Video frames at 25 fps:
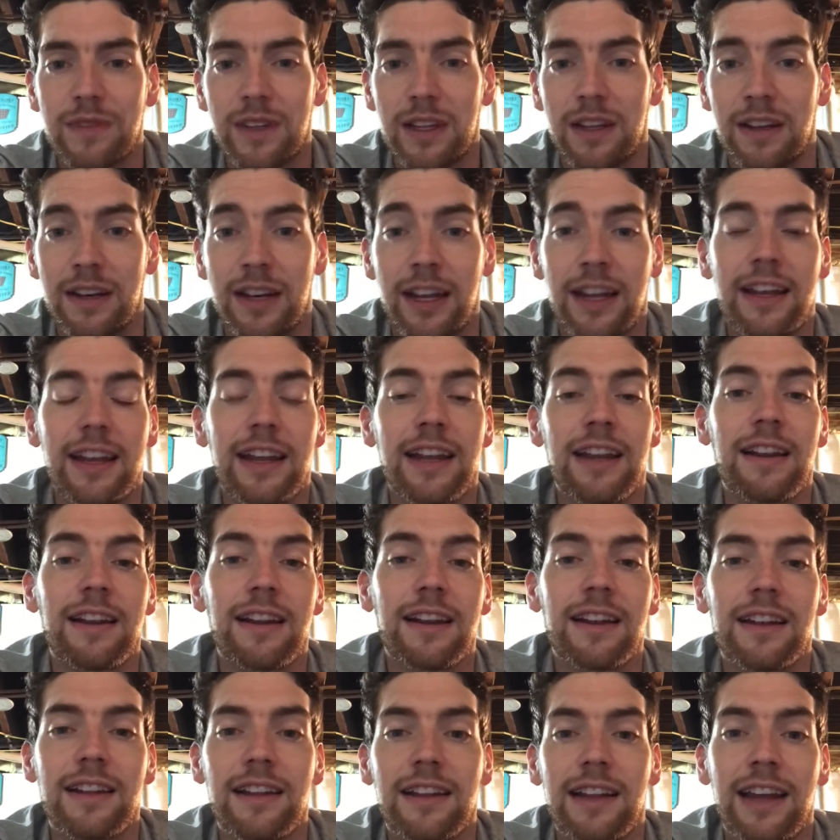Nick
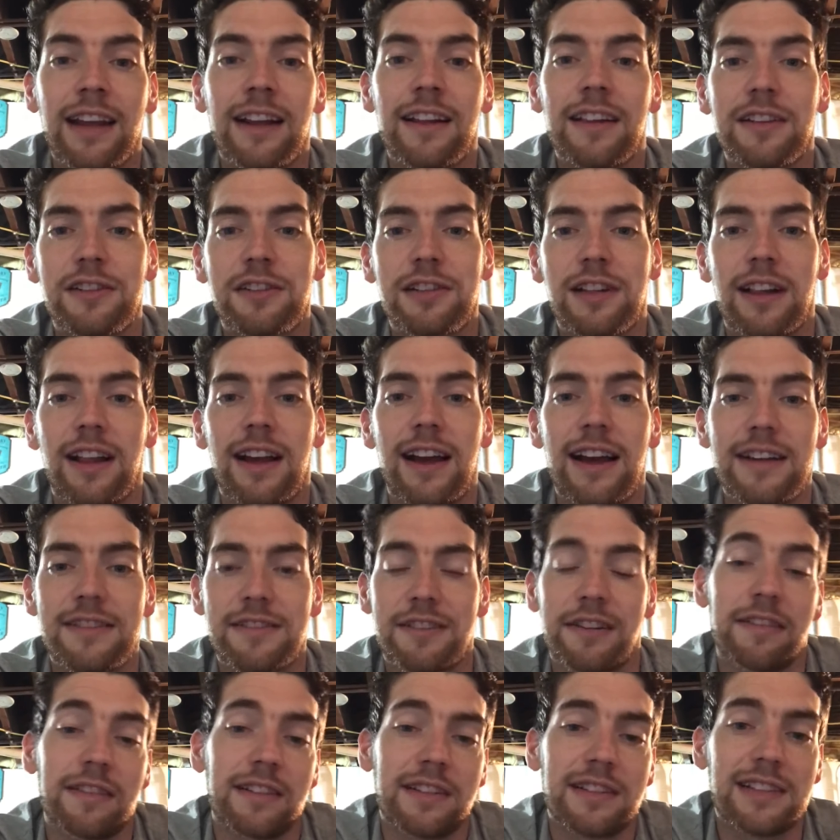in English class,
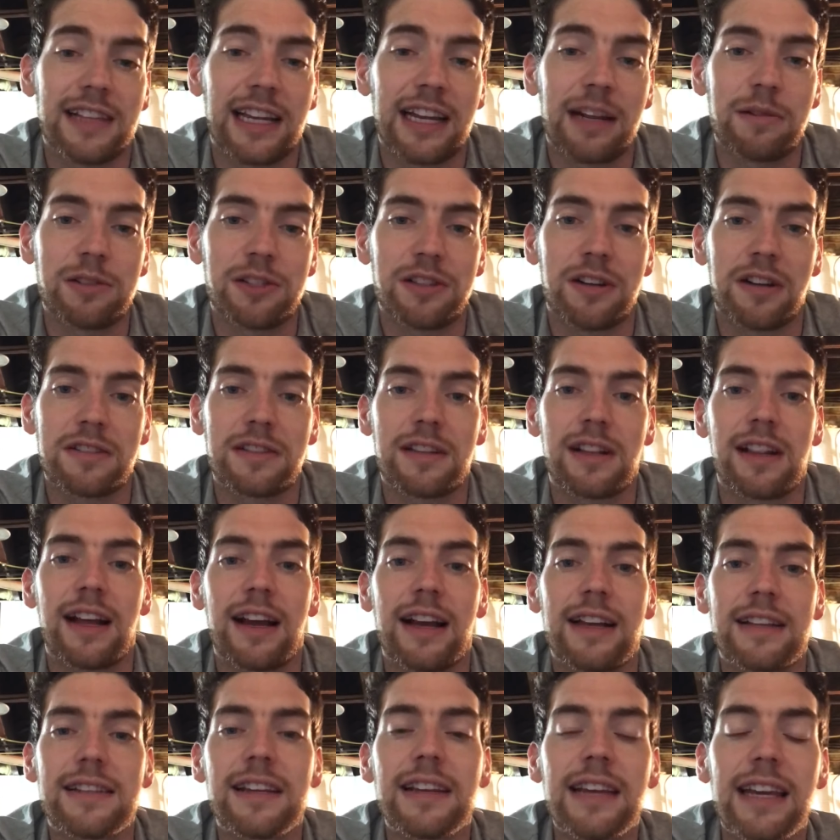or in this language arts
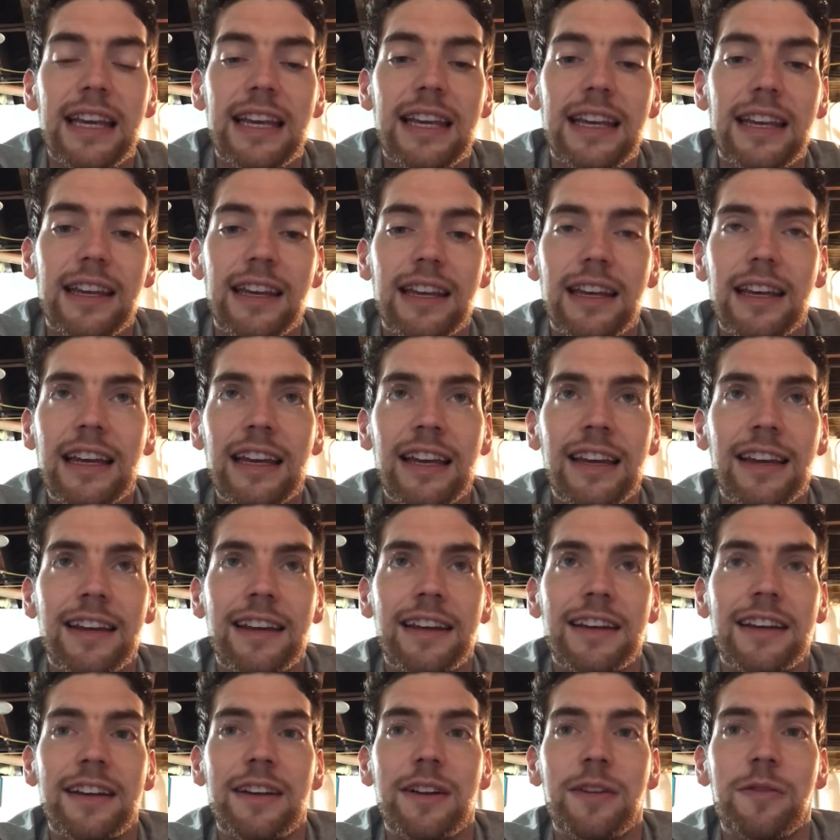class, he
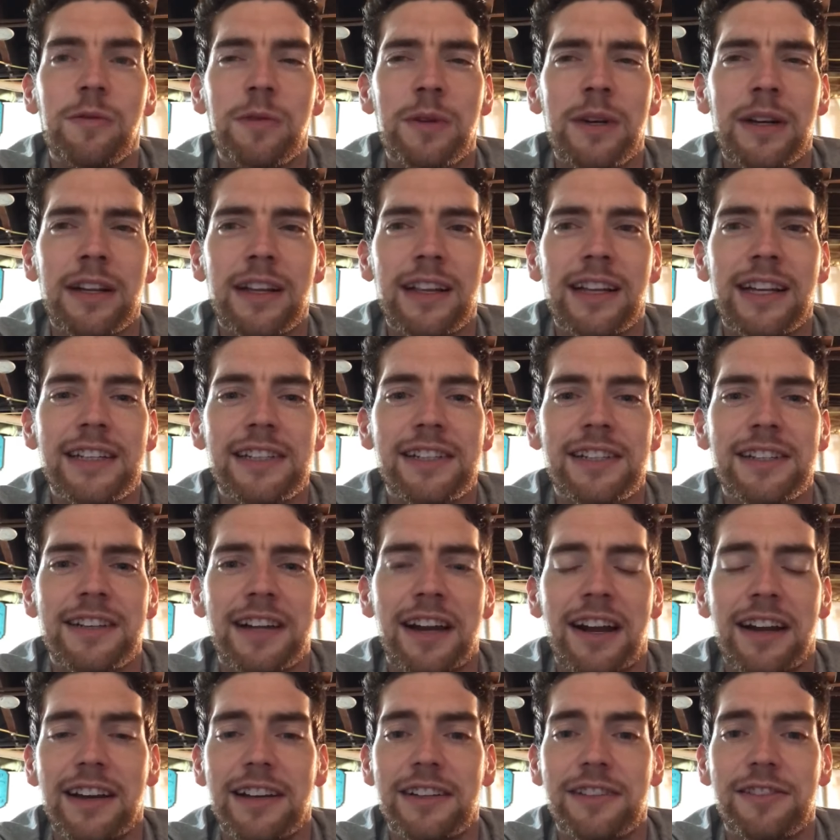really just
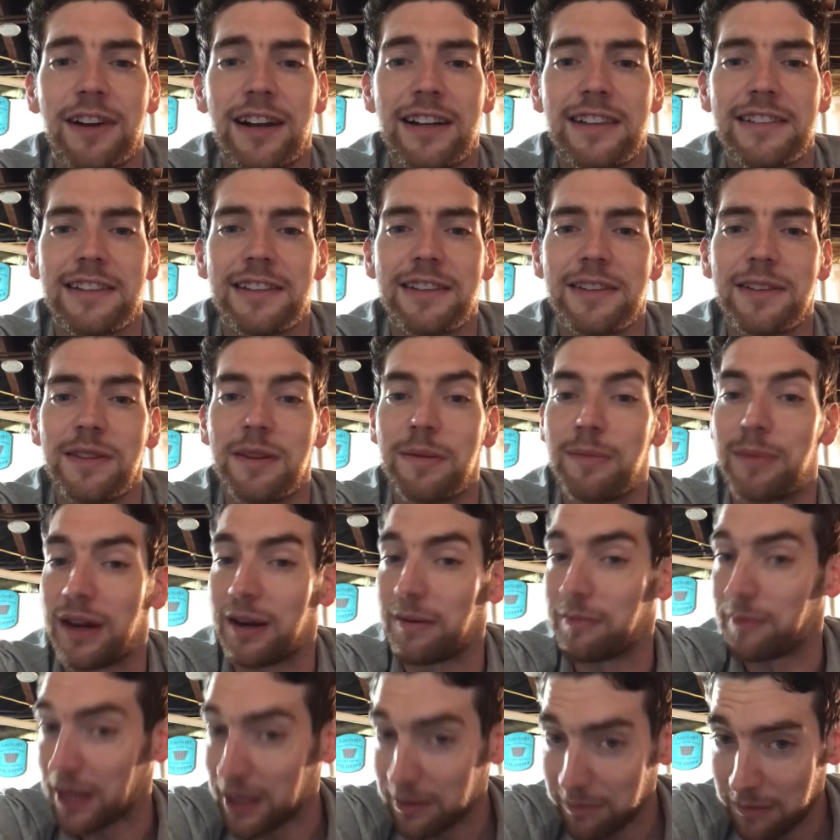kind of tries to do the bare
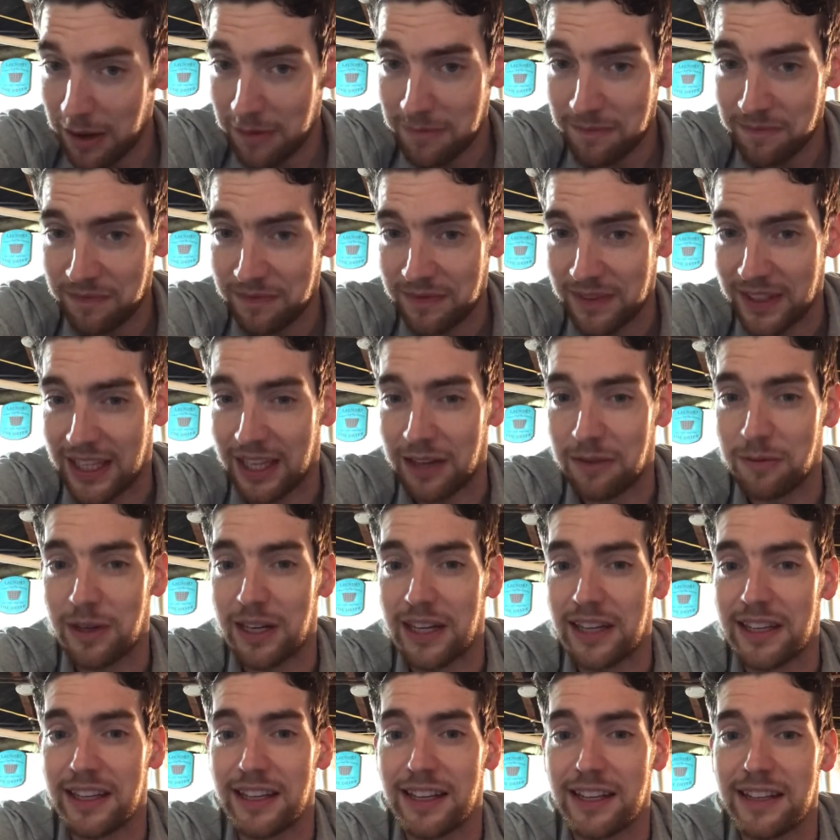minimum, get what
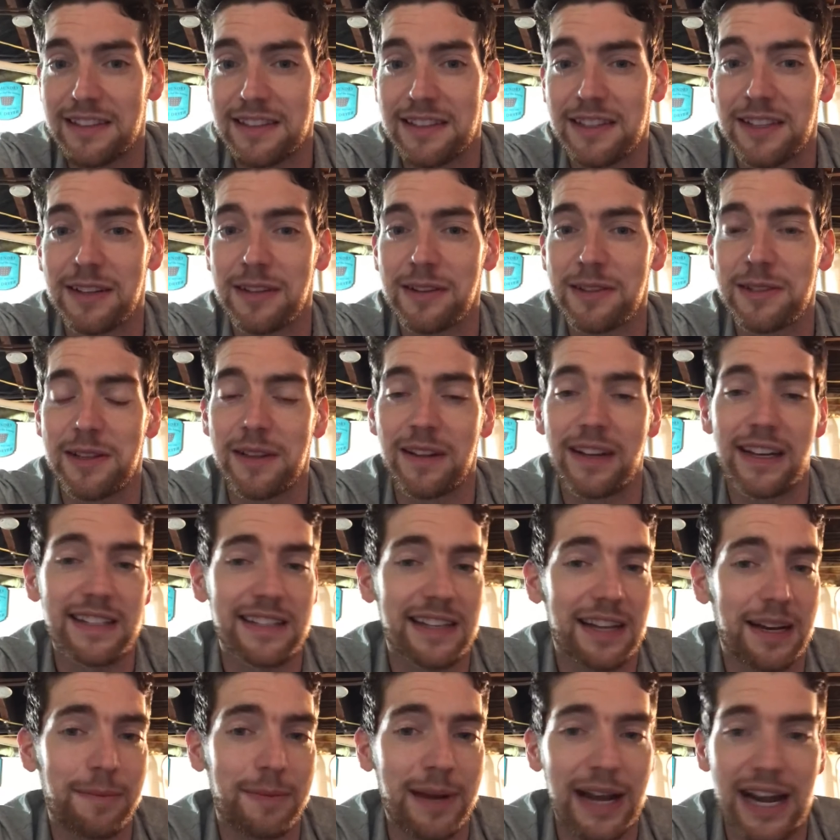he needs to so that he's
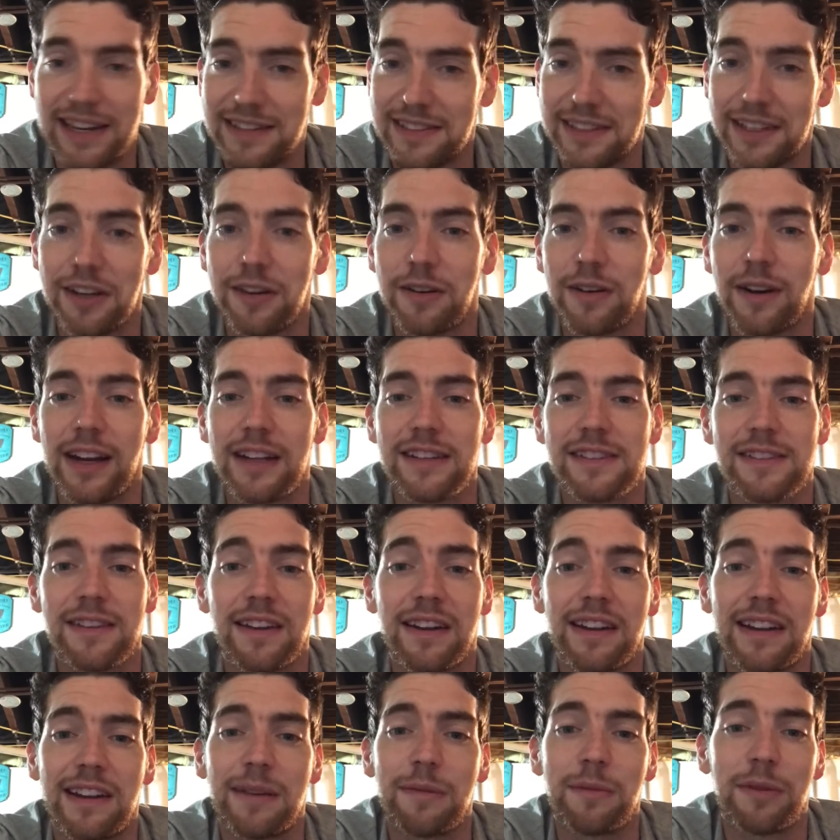got a passing grade so
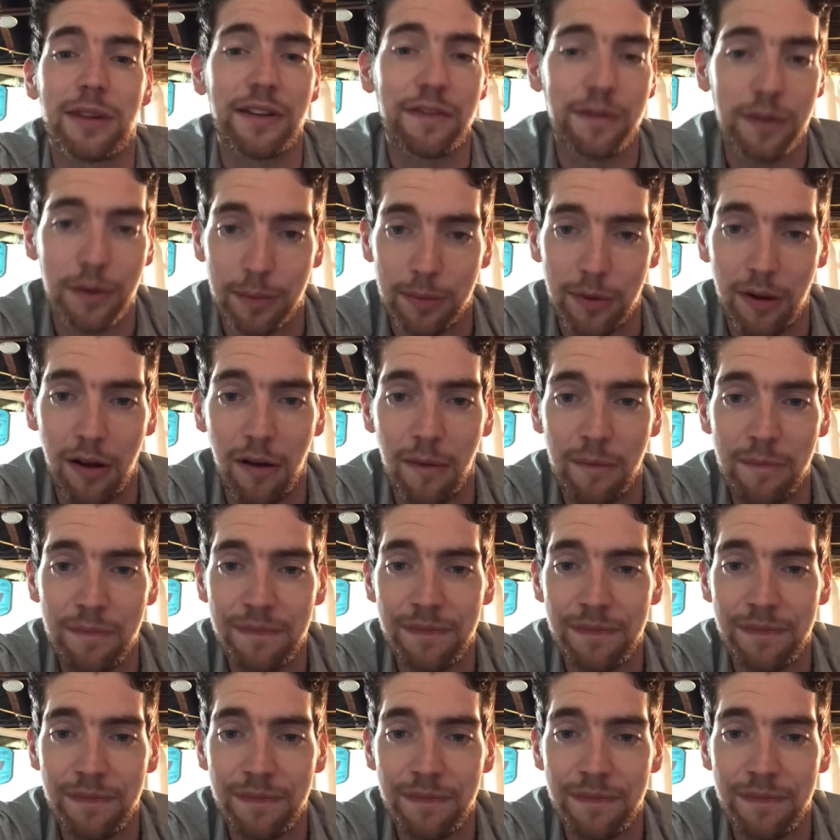that he can play football.